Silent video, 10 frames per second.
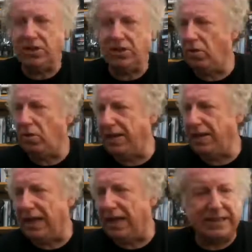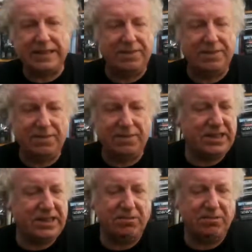And this is totally pleasant
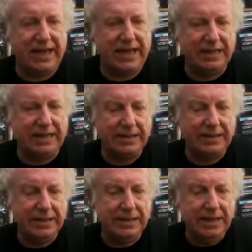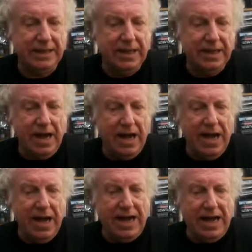and just great.
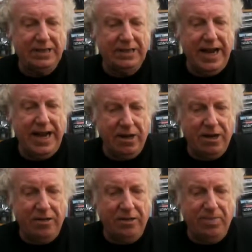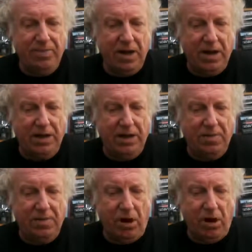And to hear
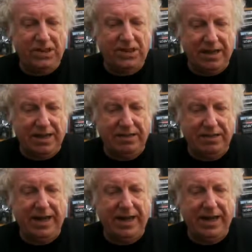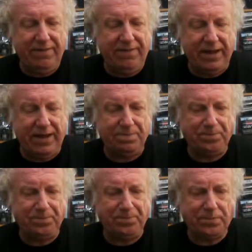on Saturday evening
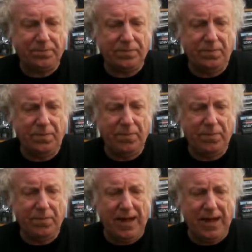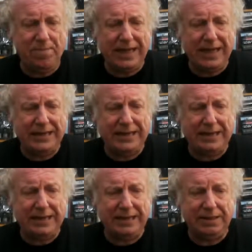that
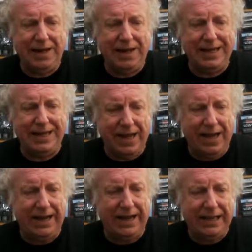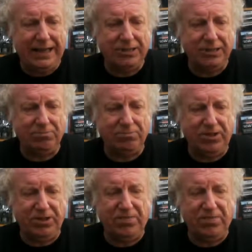Max had died,
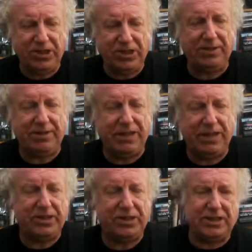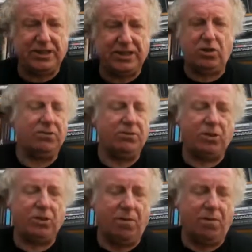you virtually finished as the your
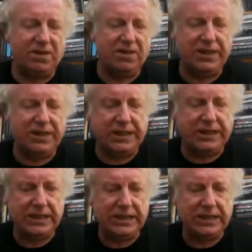conference finished,